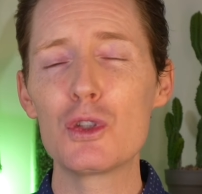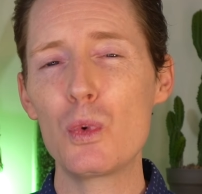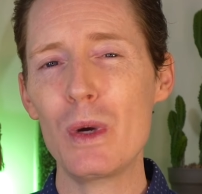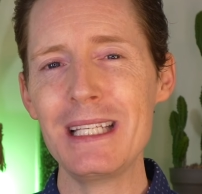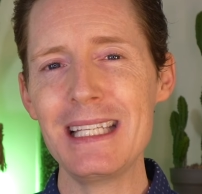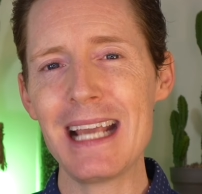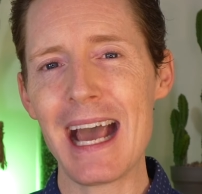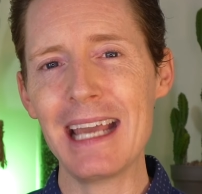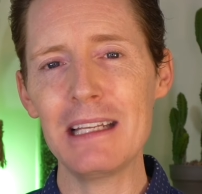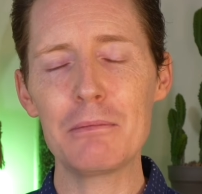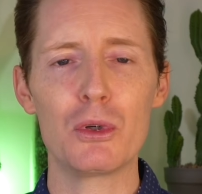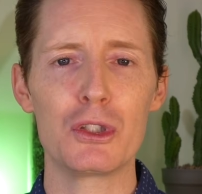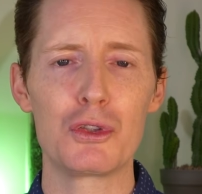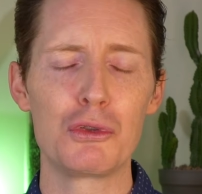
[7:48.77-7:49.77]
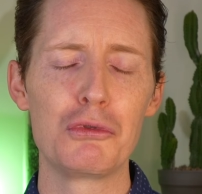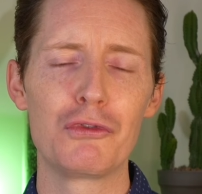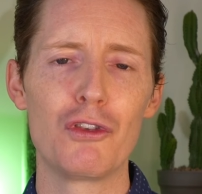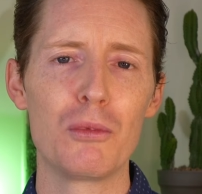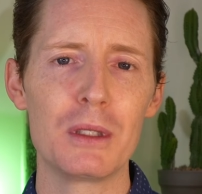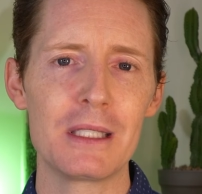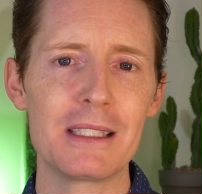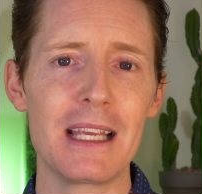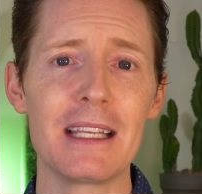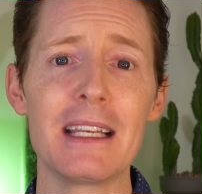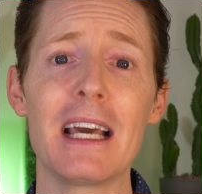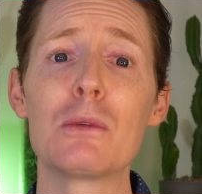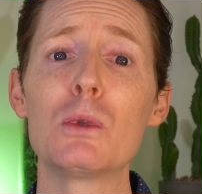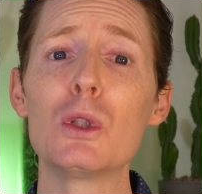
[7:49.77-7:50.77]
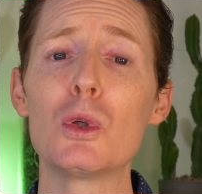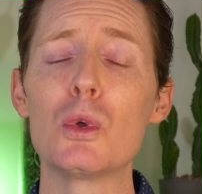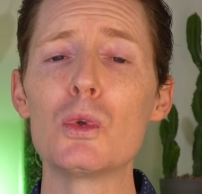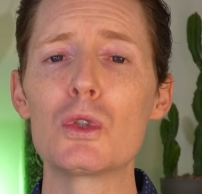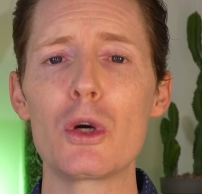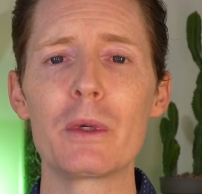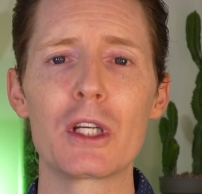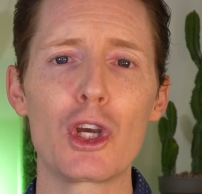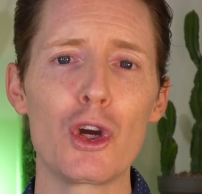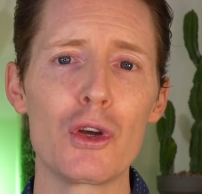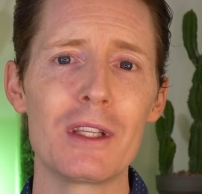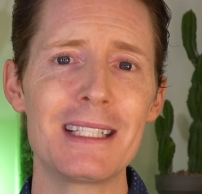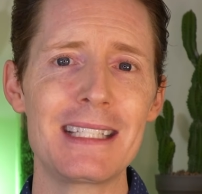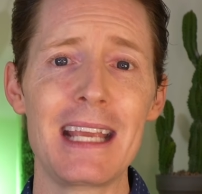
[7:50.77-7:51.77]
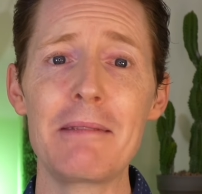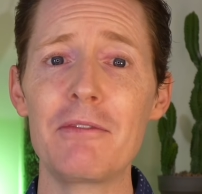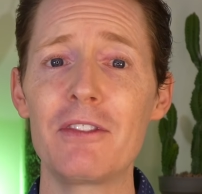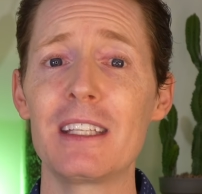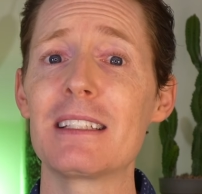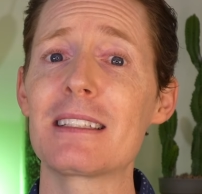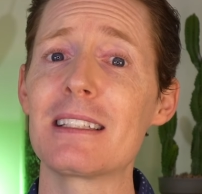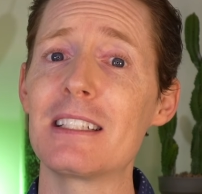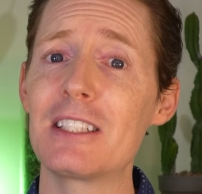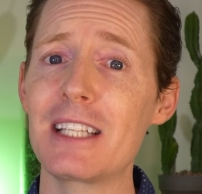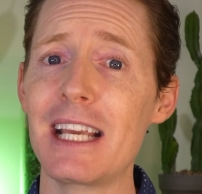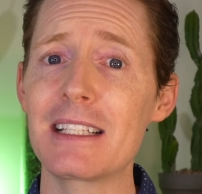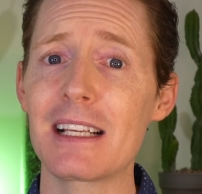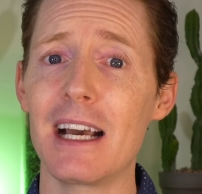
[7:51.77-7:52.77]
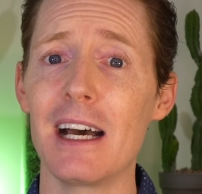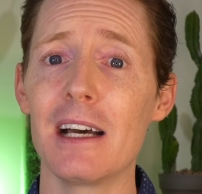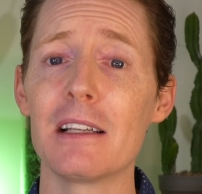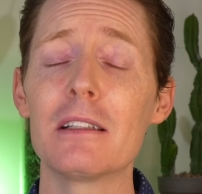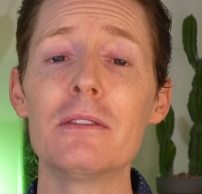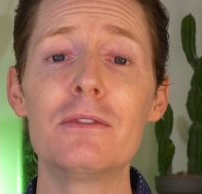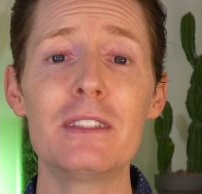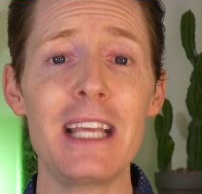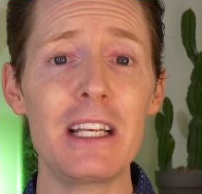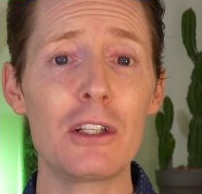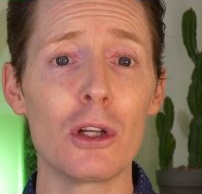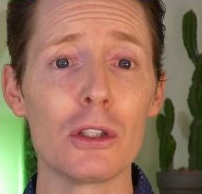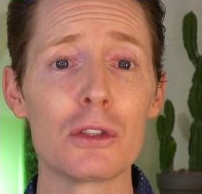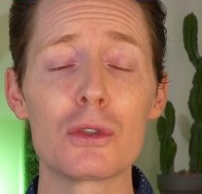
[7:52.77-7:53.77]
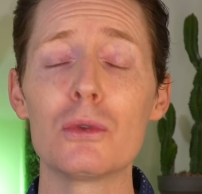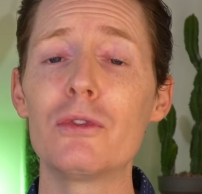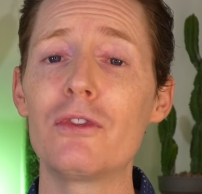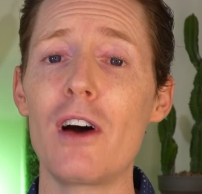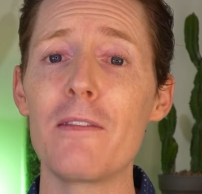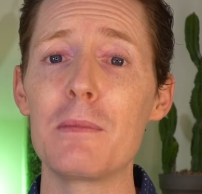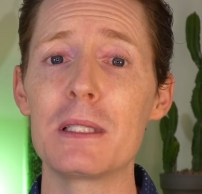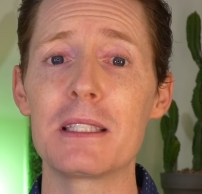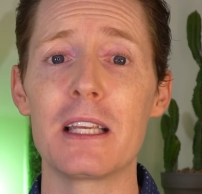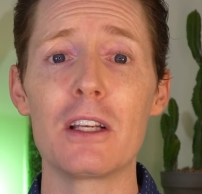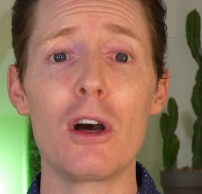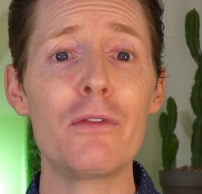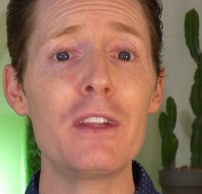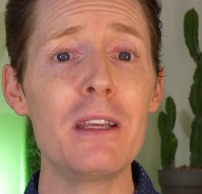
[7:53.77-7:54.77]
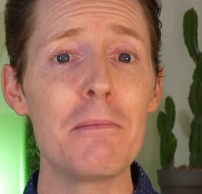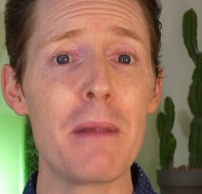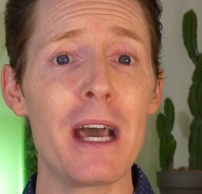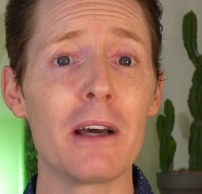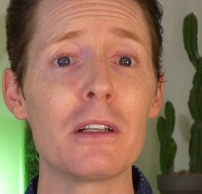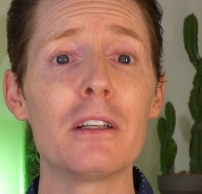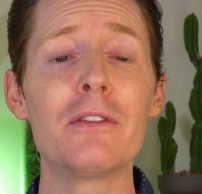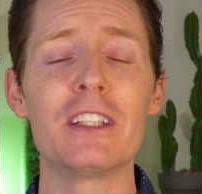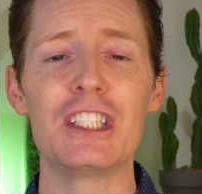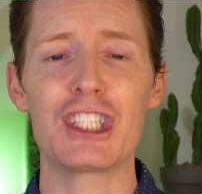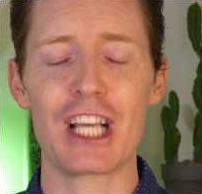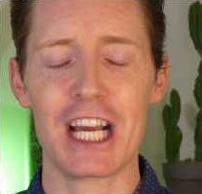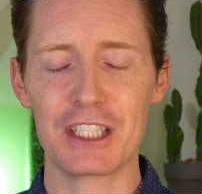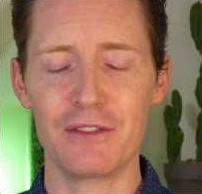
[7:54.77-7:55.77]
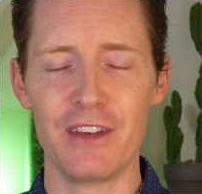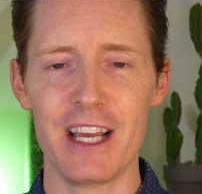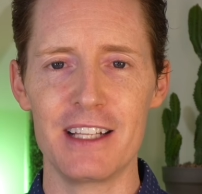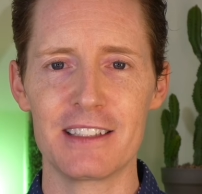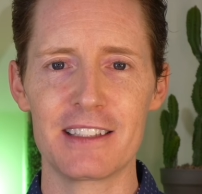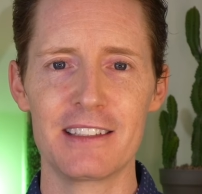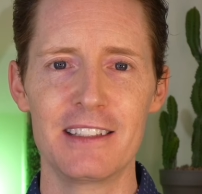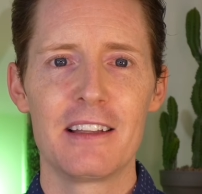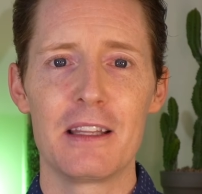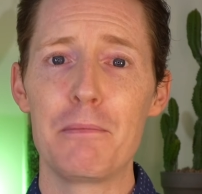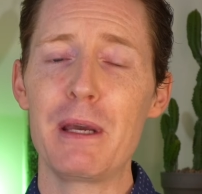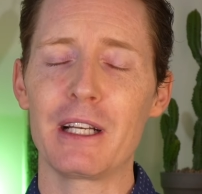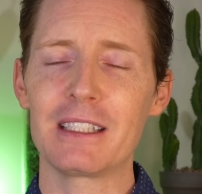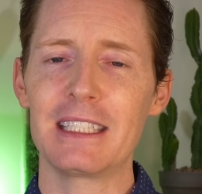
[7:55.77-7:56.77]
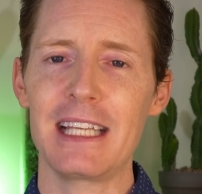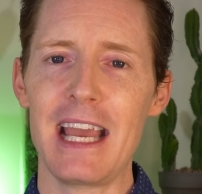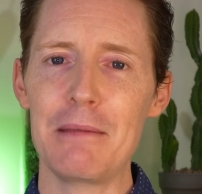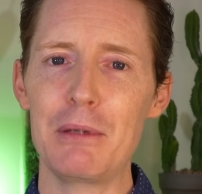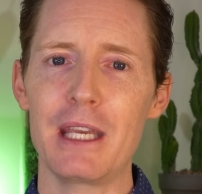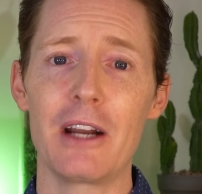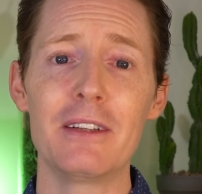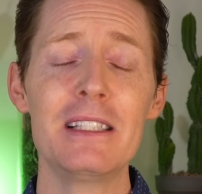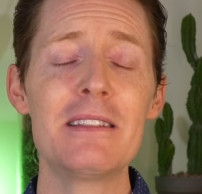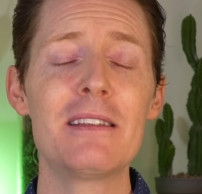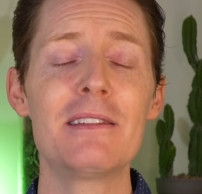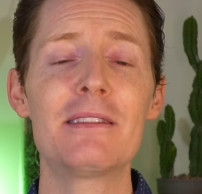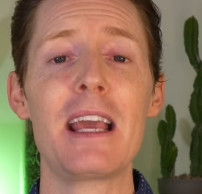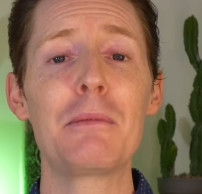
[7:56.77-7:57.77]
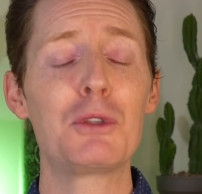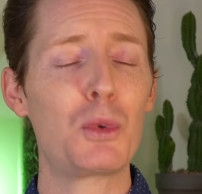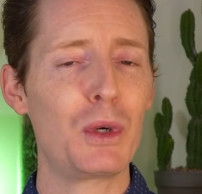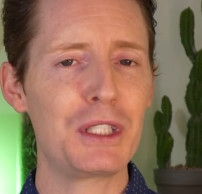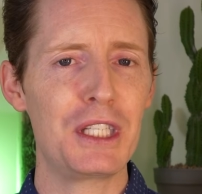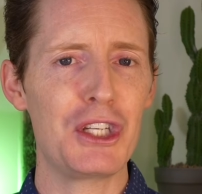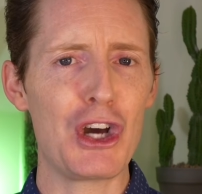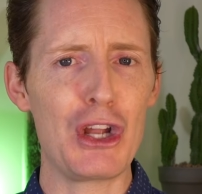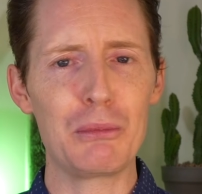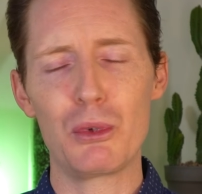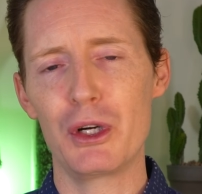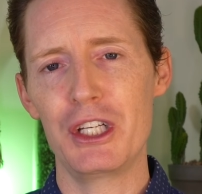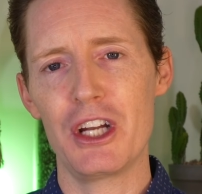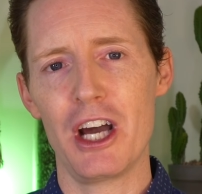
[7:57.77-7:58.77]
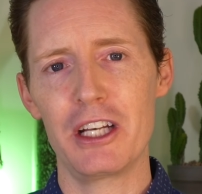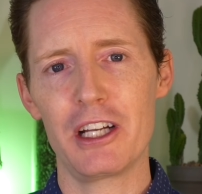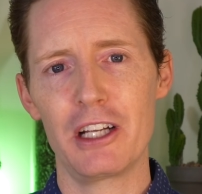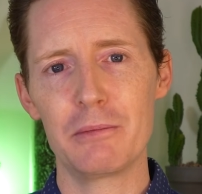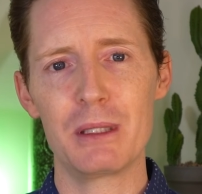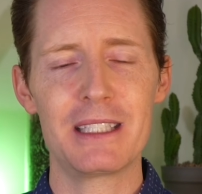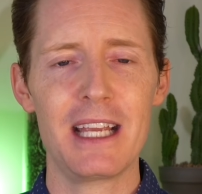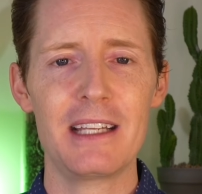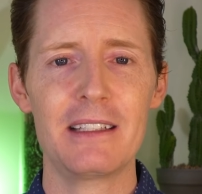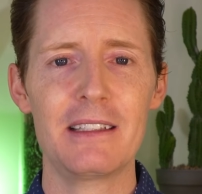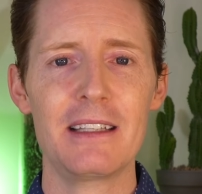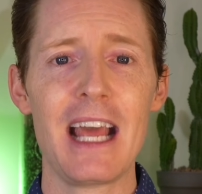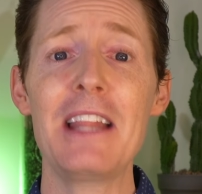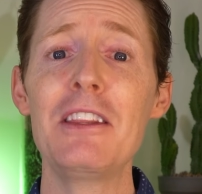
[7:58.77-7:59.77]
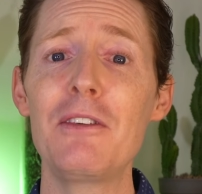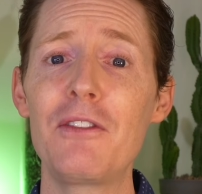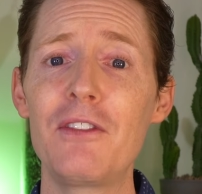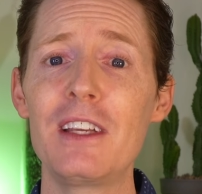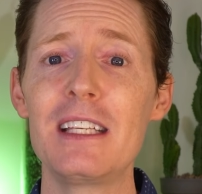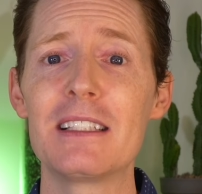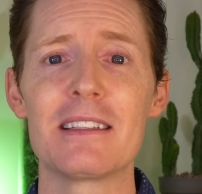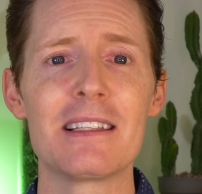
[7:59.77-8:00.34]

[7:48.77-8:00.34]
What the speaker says: 28.24% and will also incur the same fee as the Chase card of $10 or 5% of the amount of each cash advance. The penalty APR is the same 29.99% and the fees are